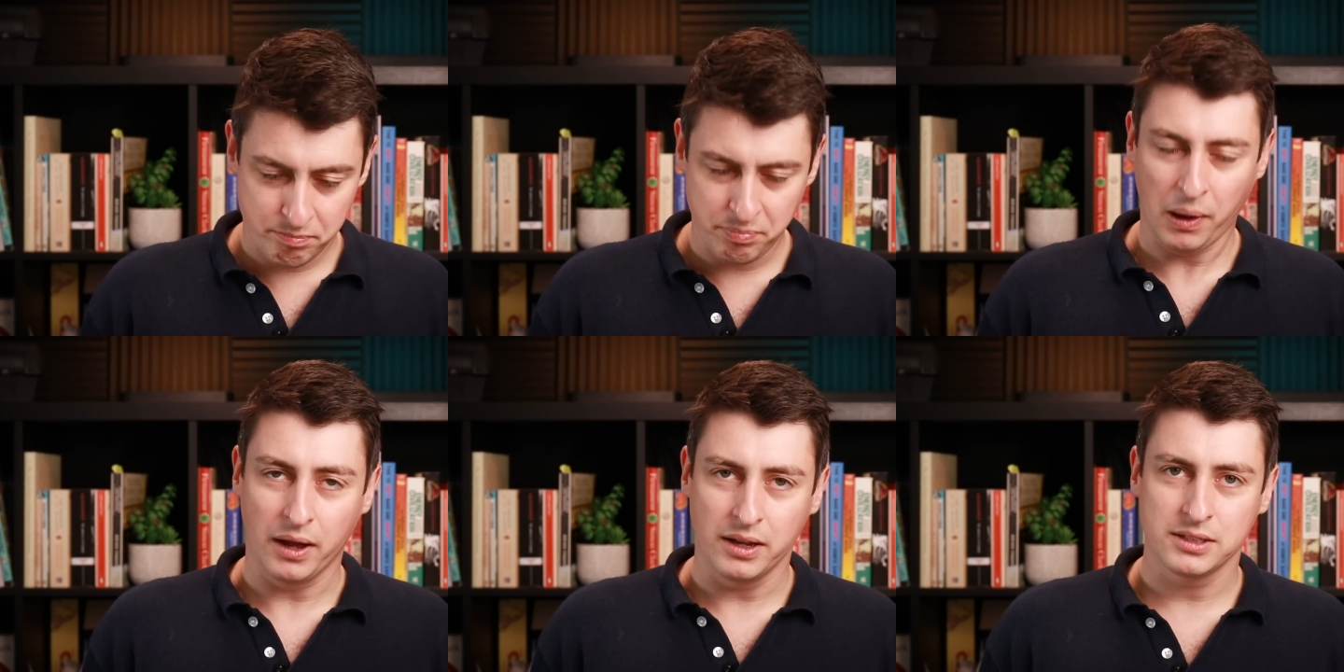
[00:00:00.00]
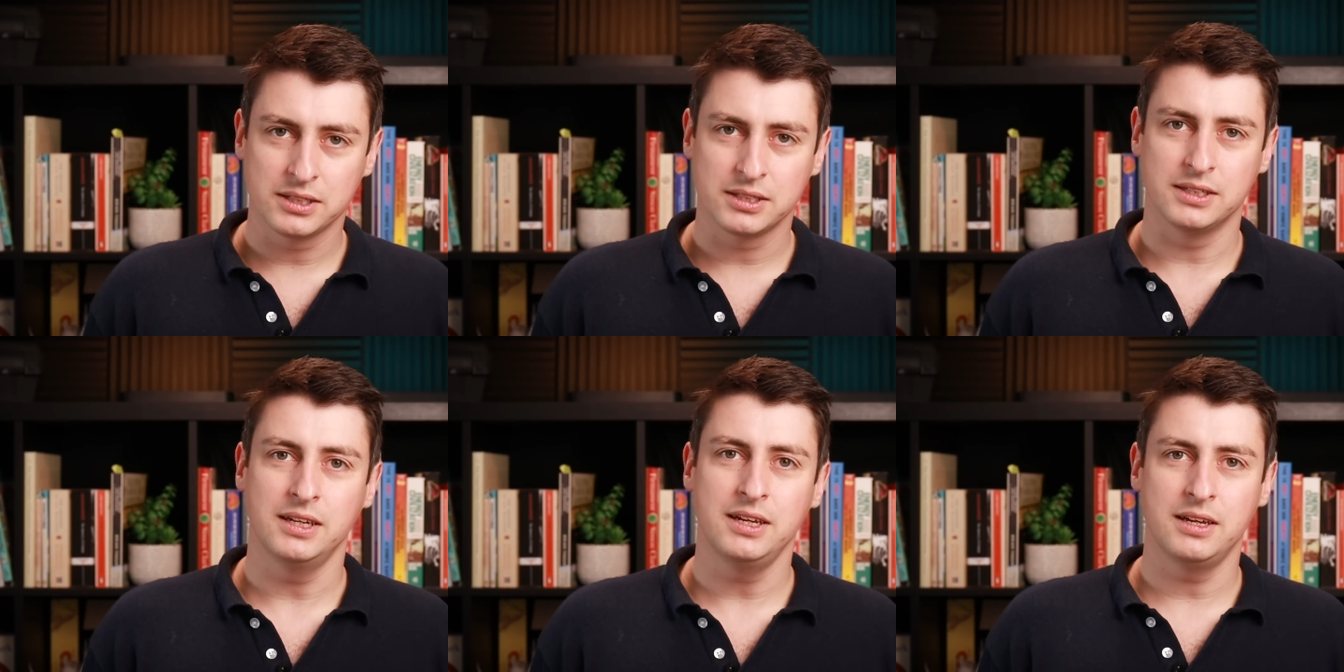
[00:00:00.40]
but
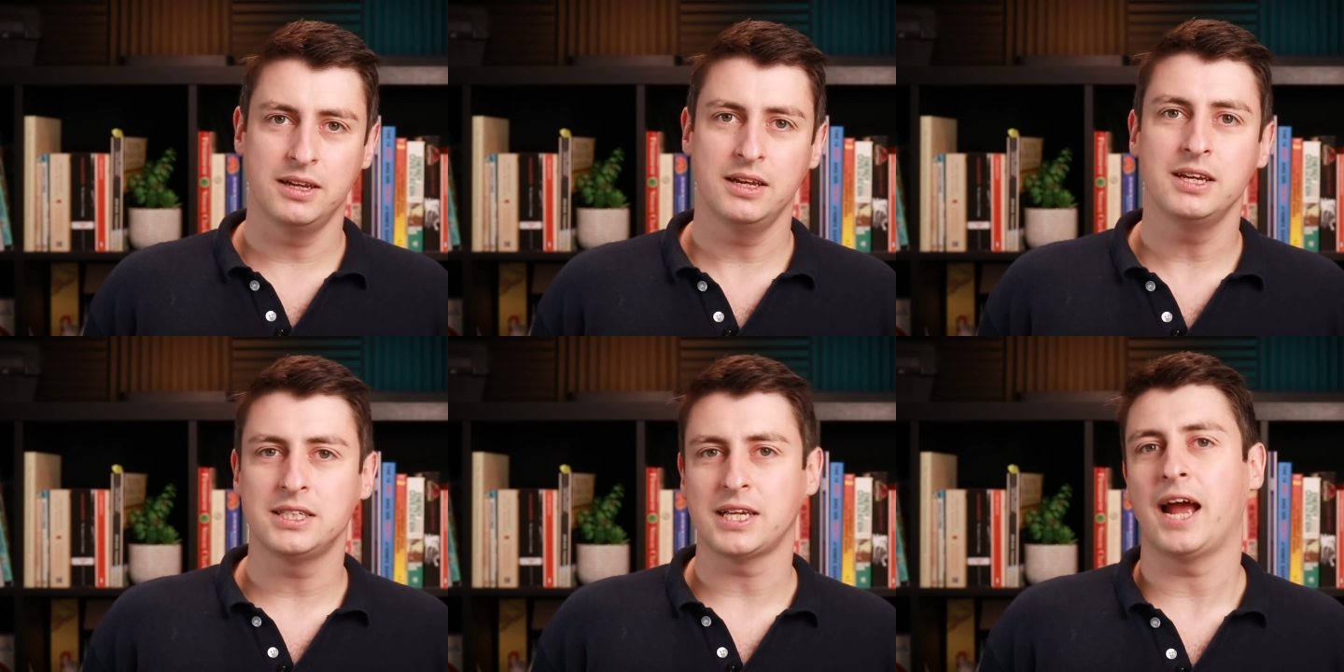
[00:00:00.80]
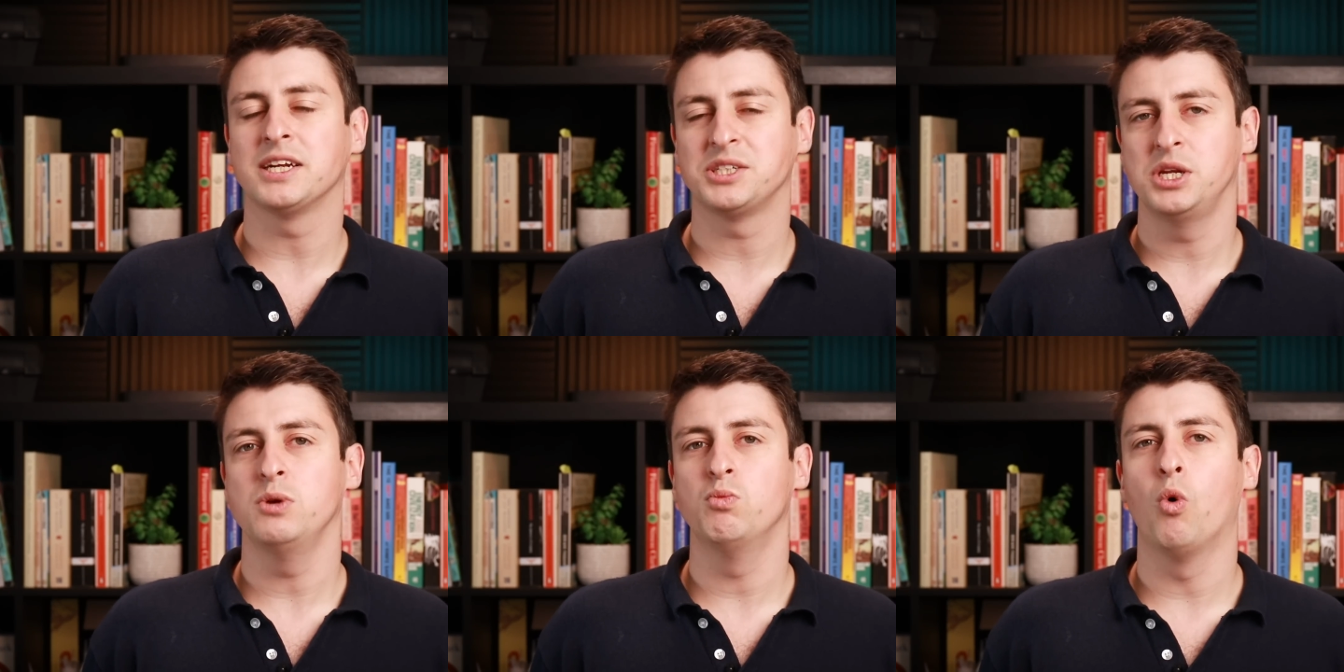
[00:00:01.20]
it is
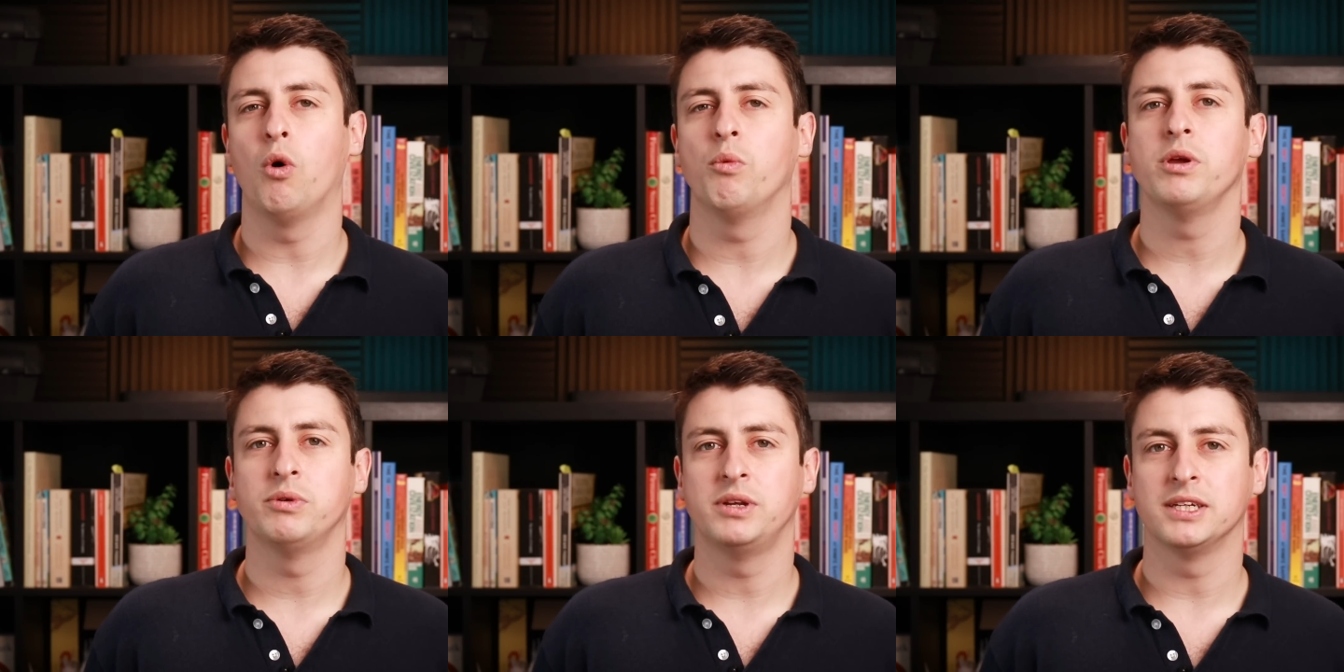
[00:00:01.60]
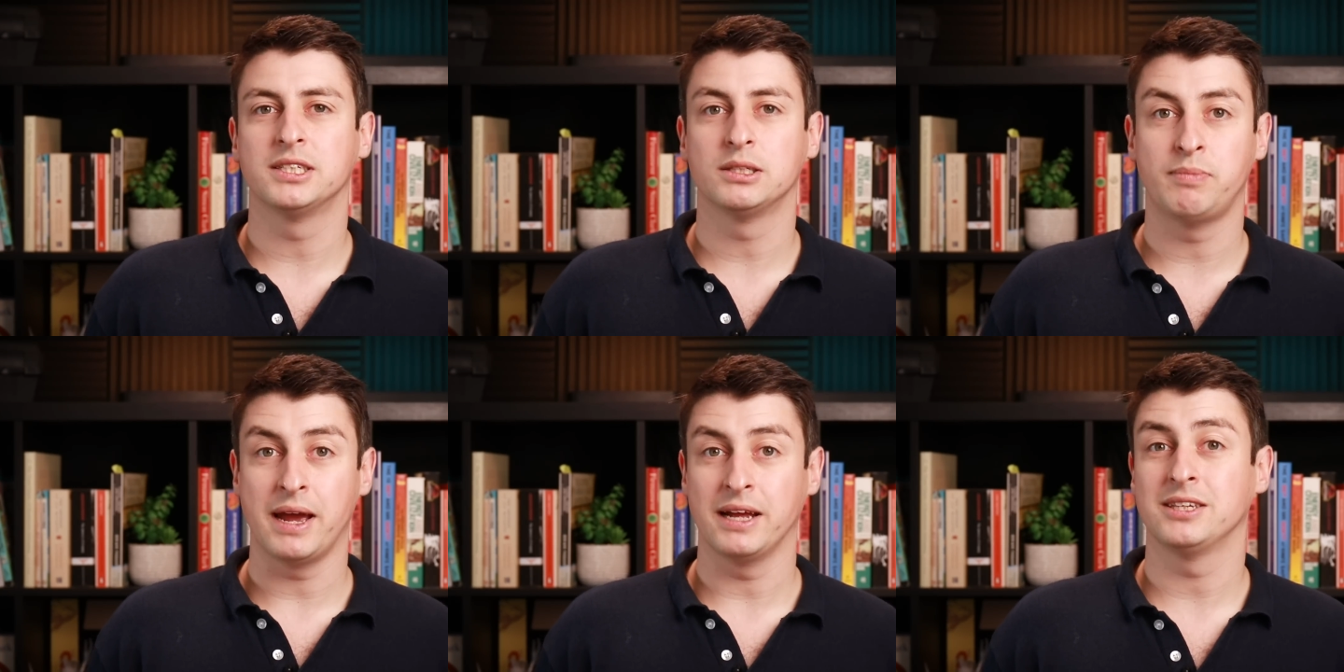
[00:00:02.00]
actually what we would
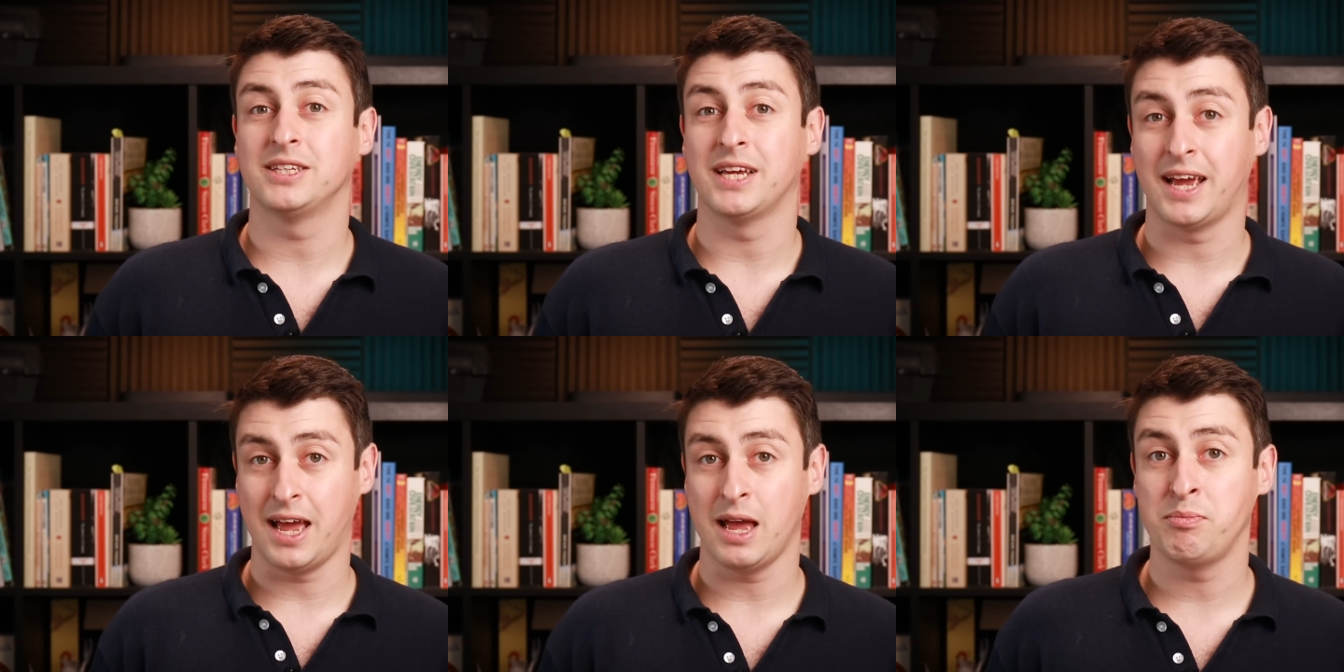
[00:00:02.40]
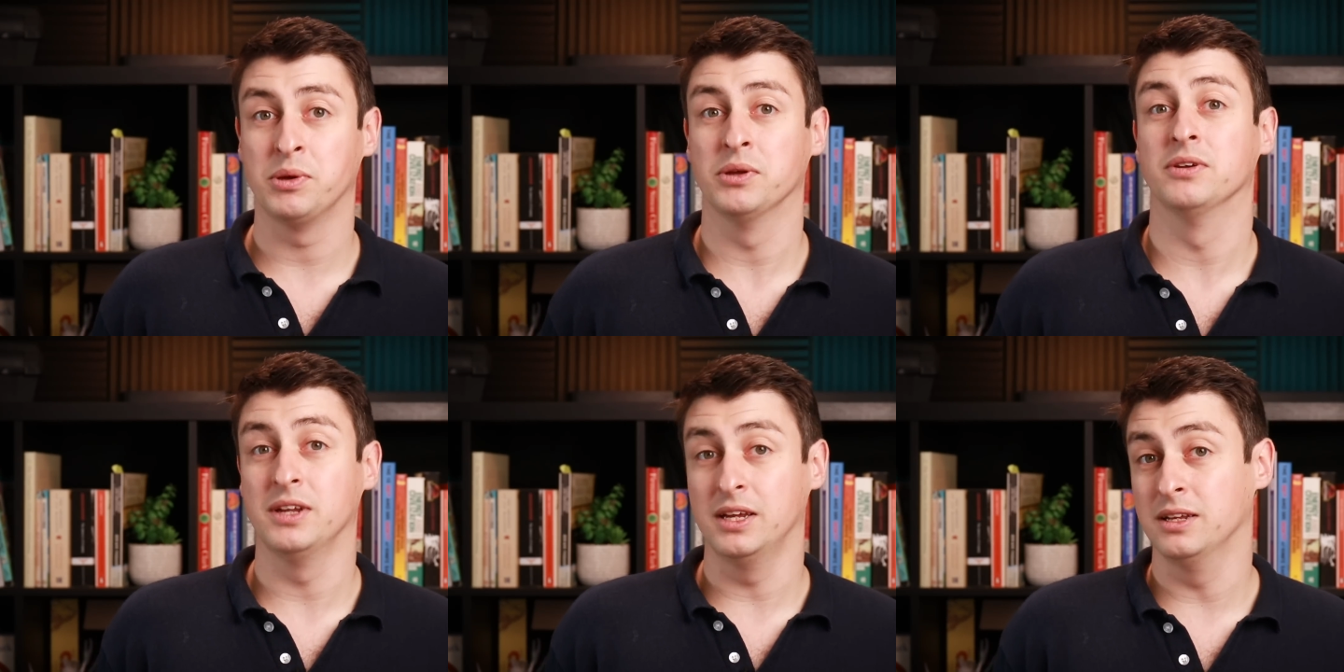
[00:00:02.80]
expect to
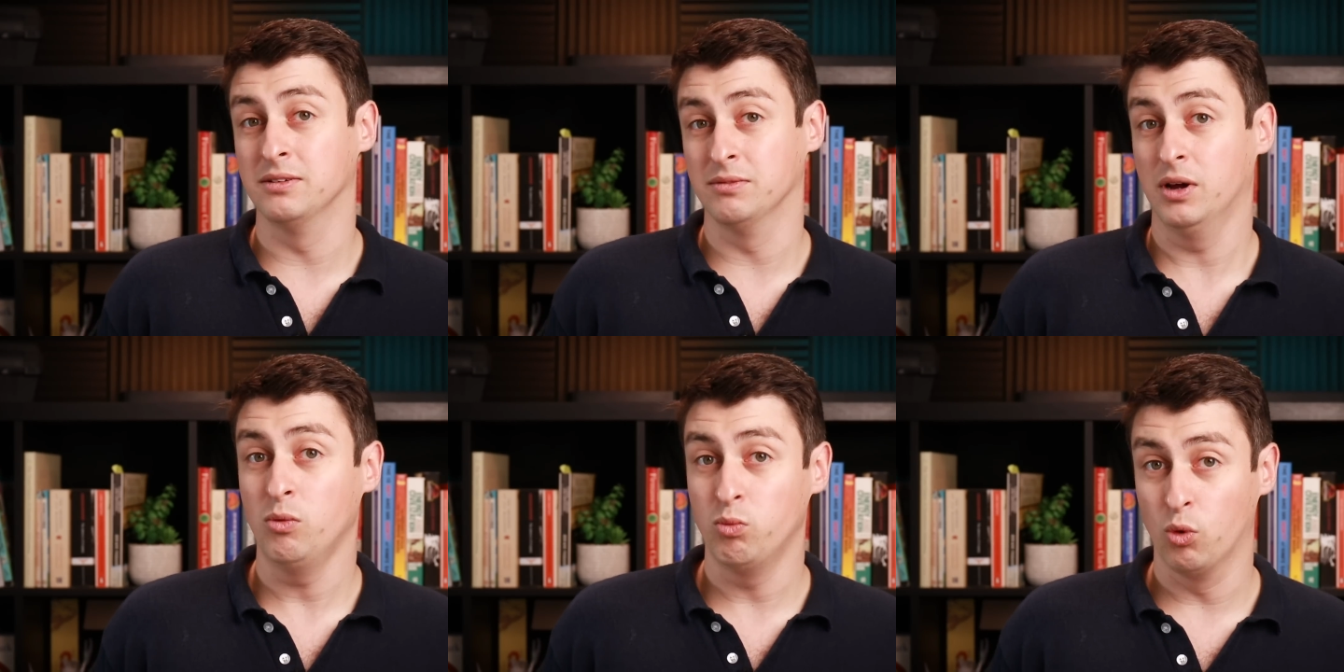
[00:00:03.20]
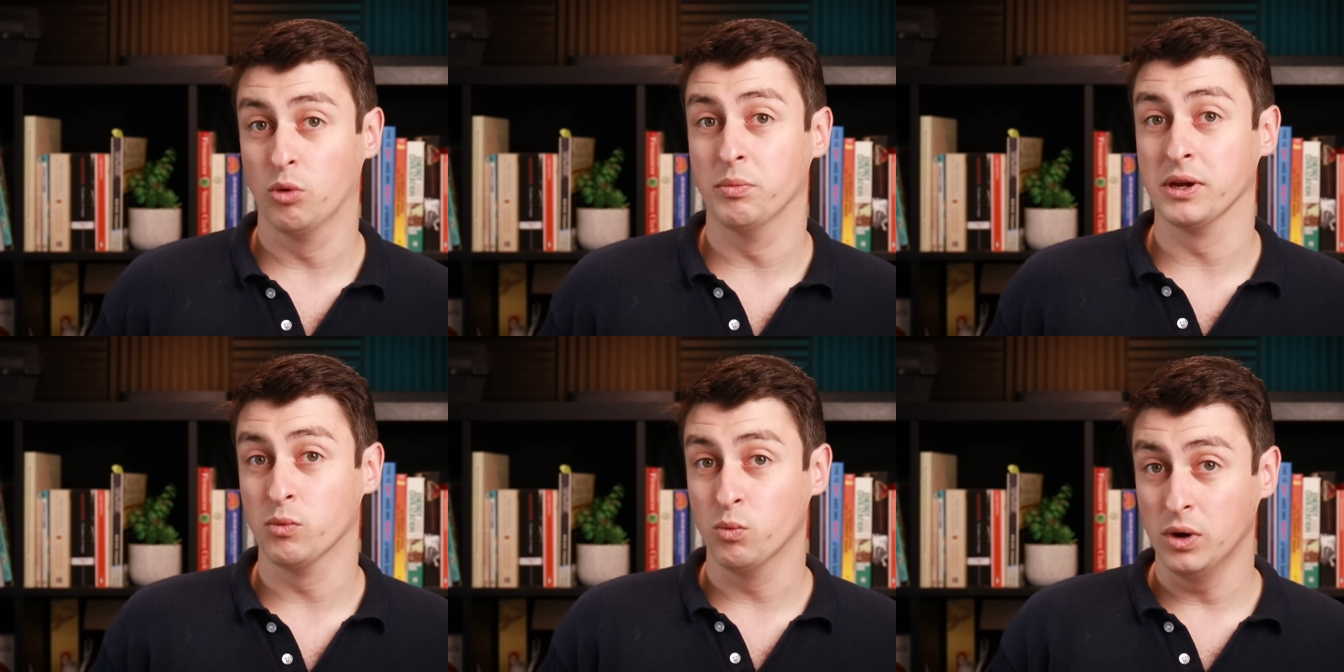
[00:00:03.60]
happen in a
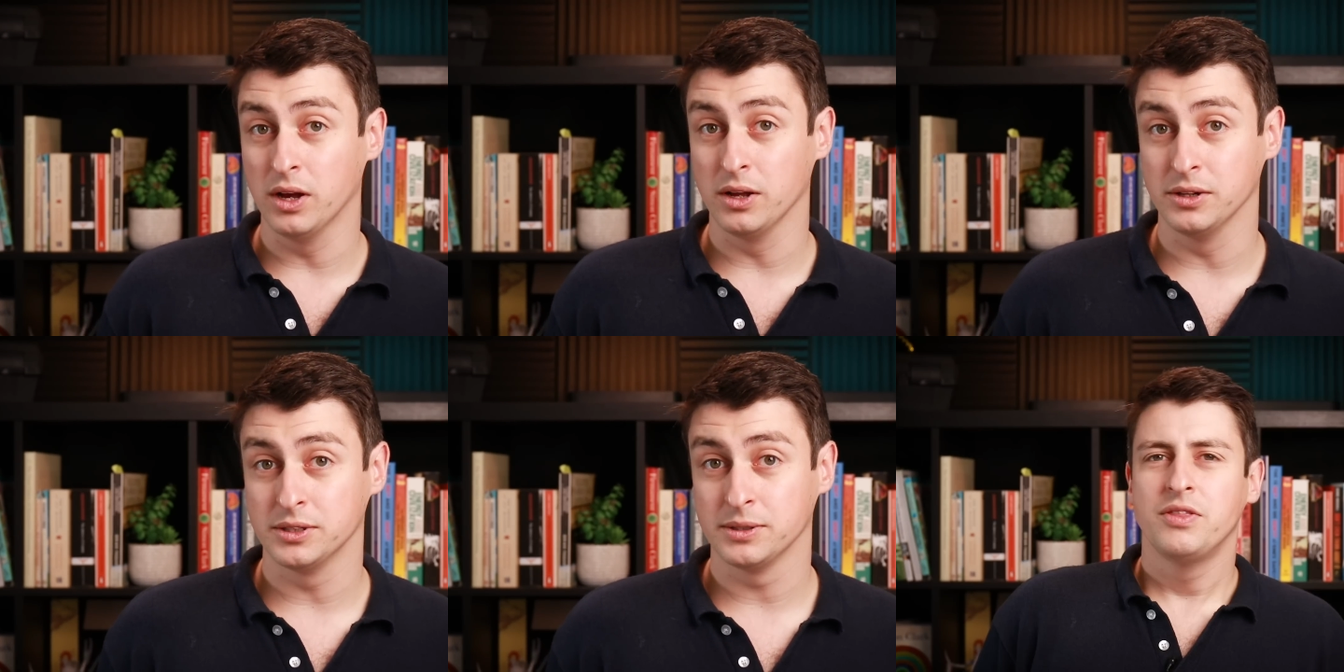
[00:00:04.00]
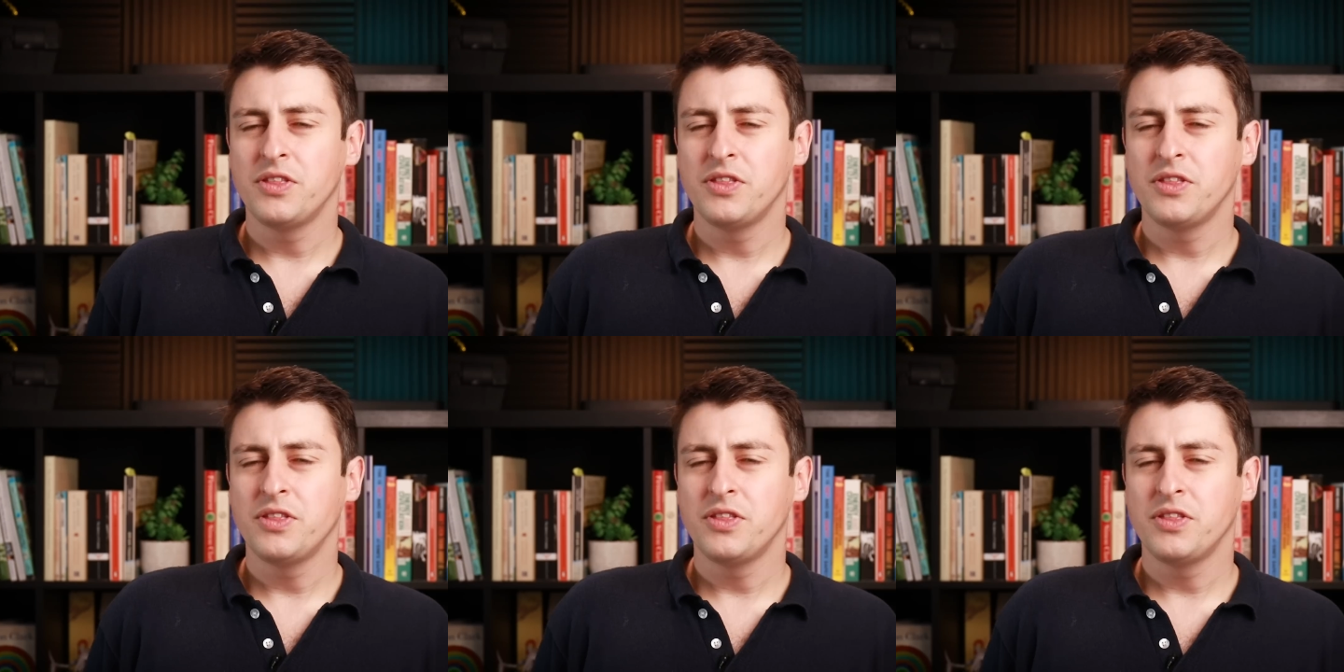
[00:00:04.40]
warming world.